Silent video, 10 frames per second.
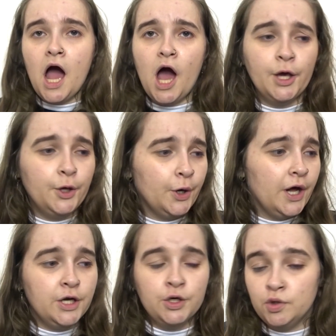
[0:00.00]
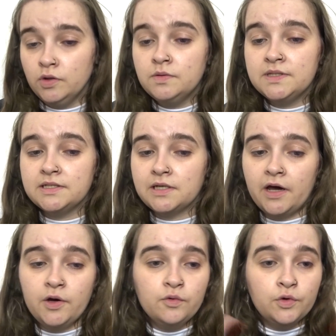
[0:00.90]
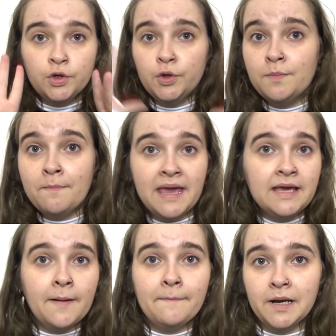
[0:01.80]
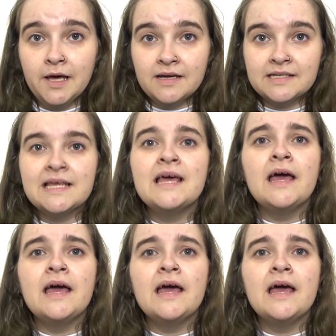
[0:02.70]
I got a new style, new makeup looks,